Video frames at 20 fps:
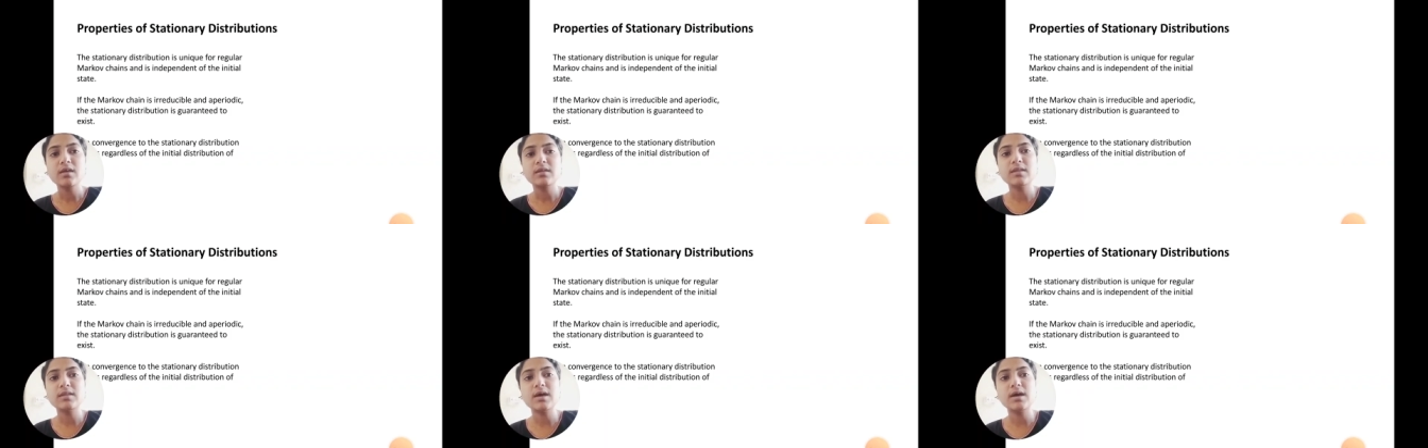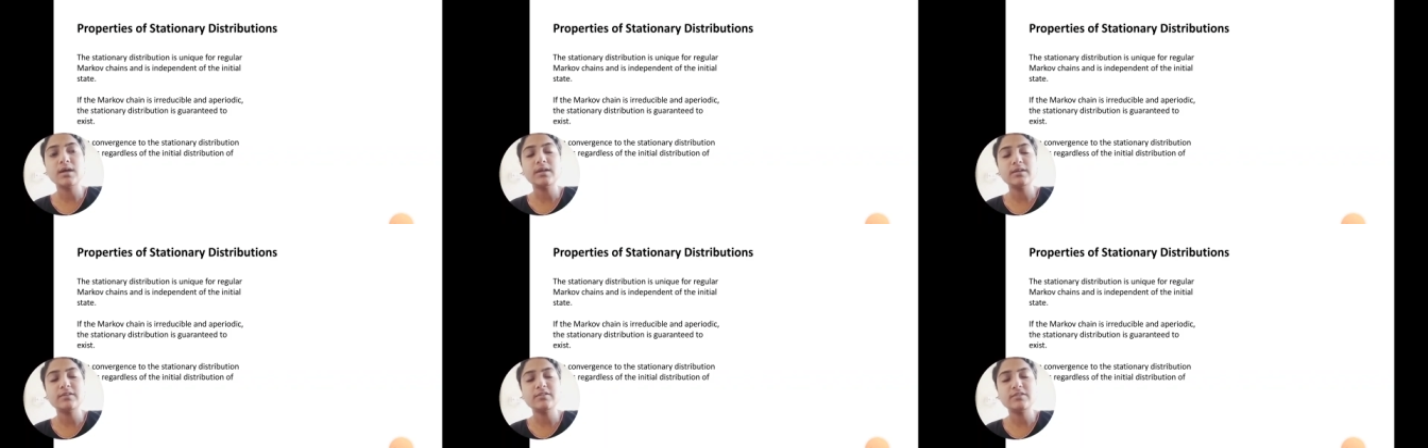
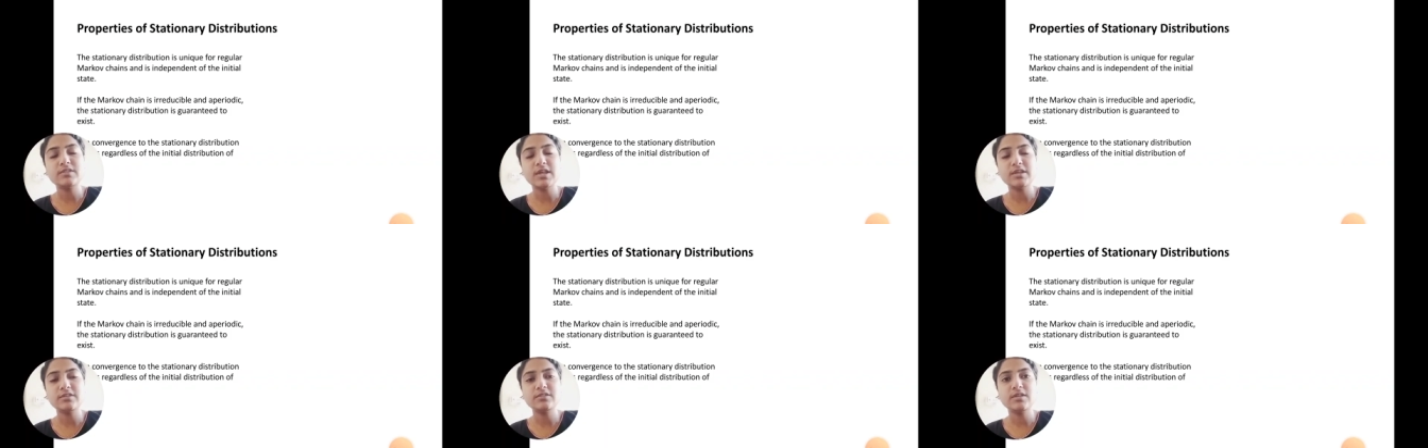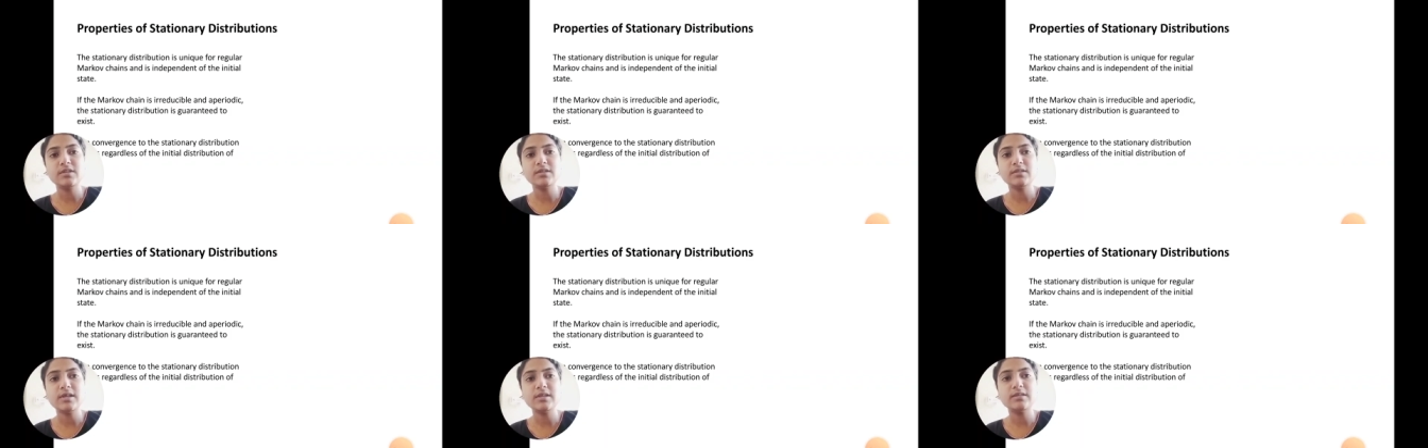
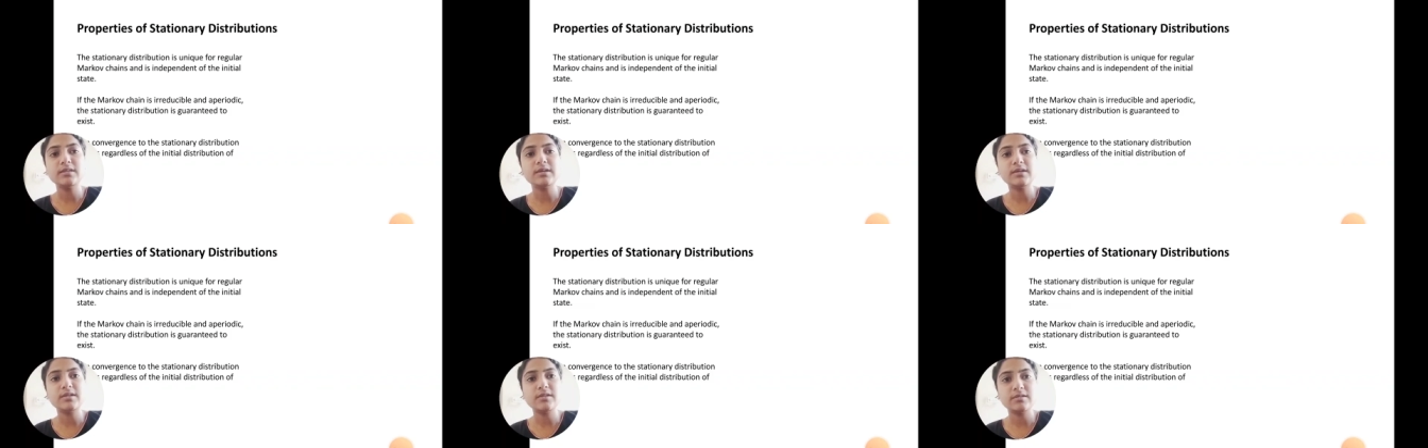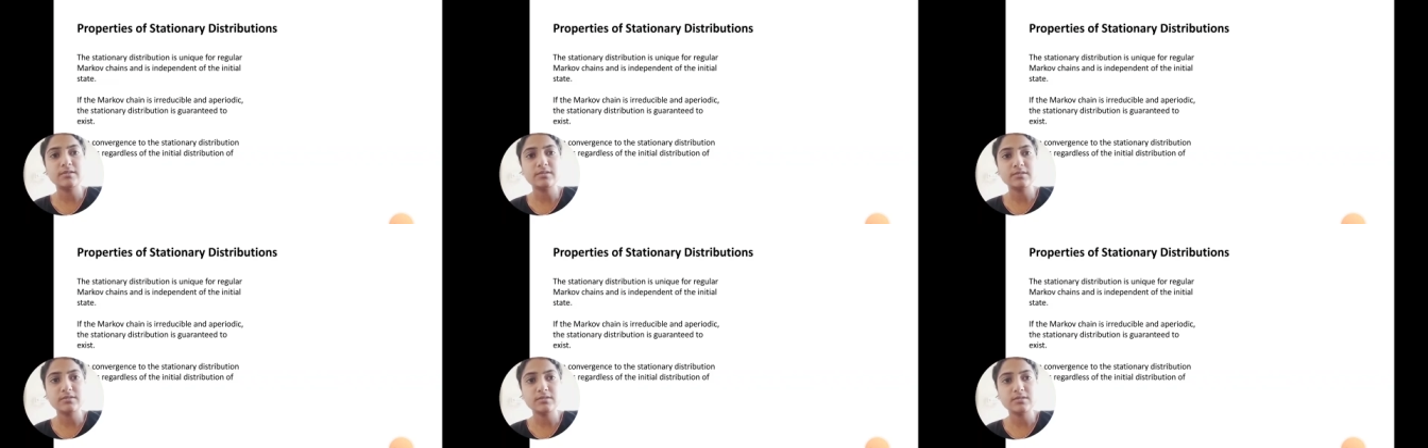then the
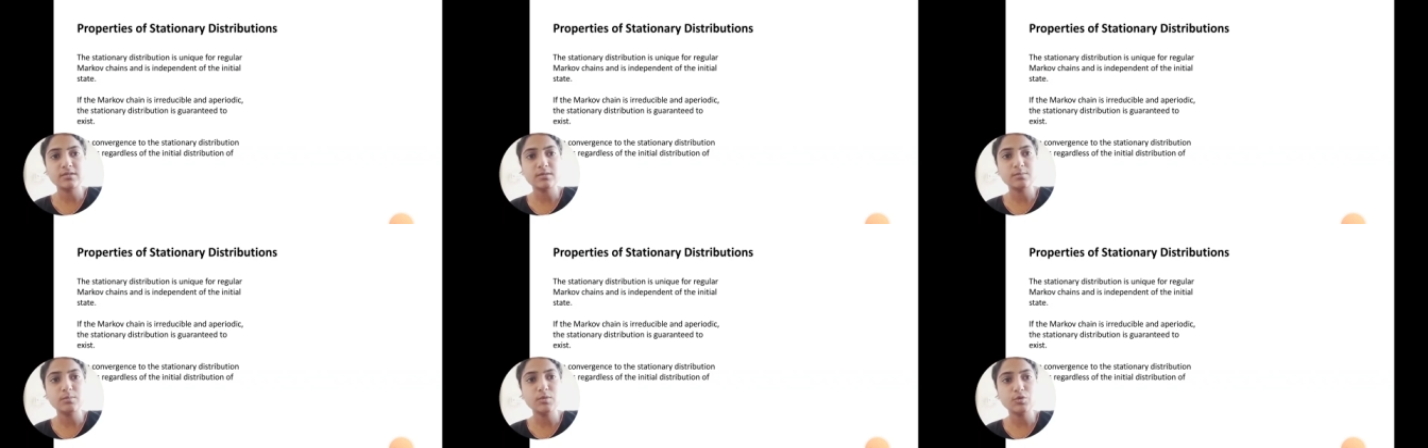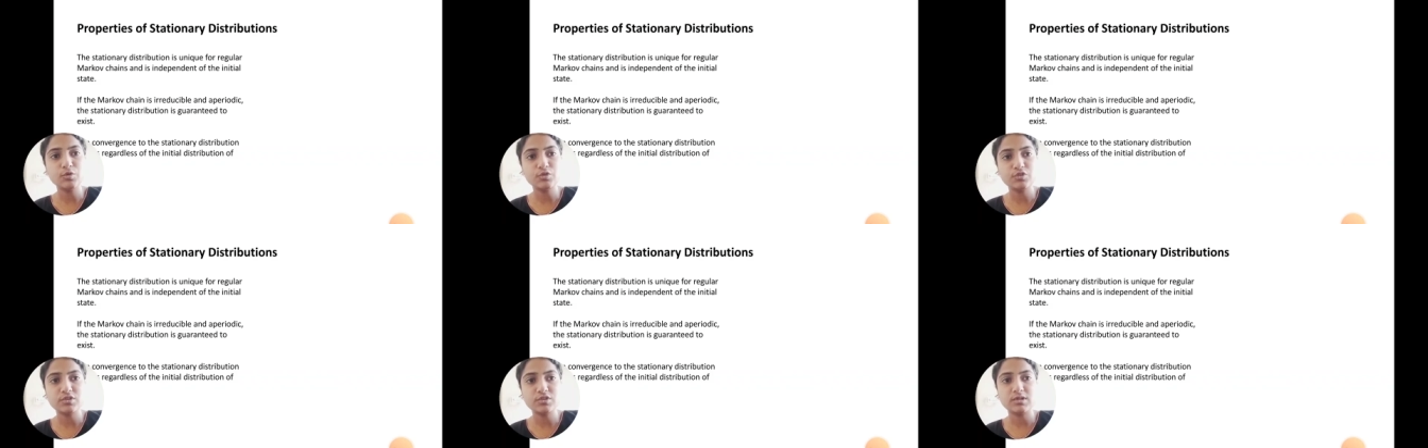
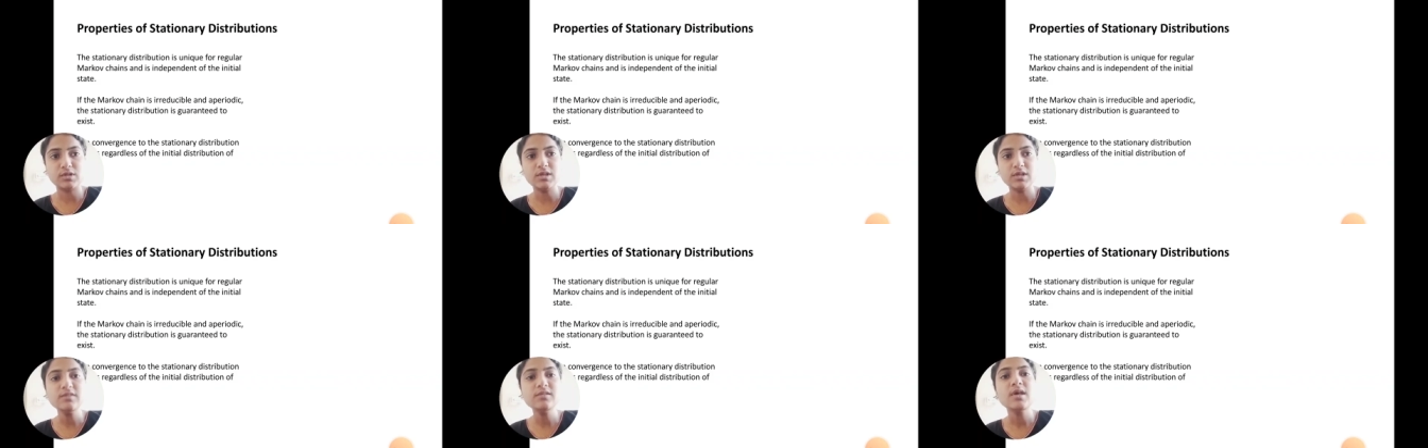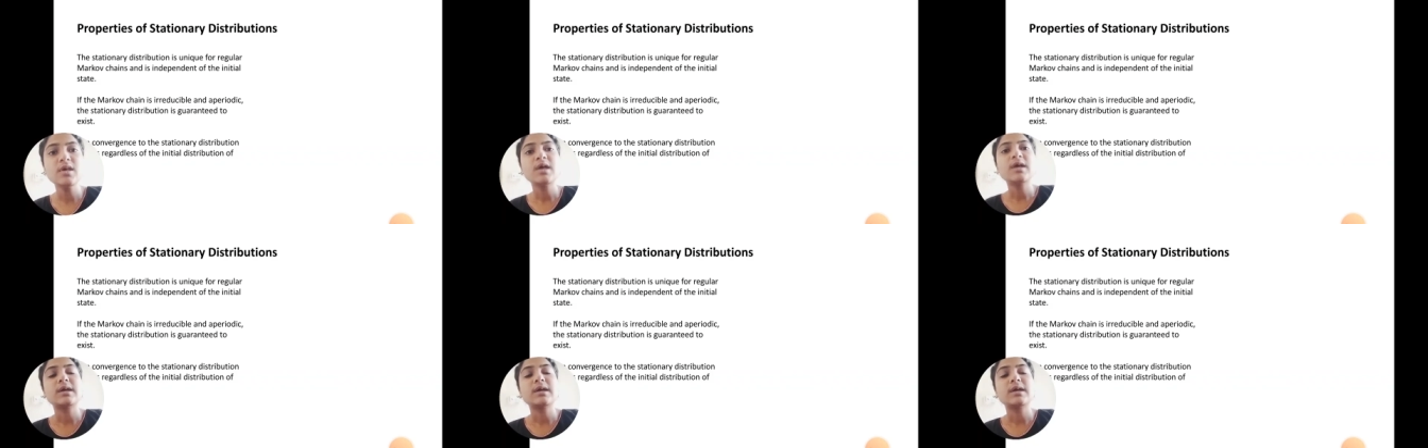distribution is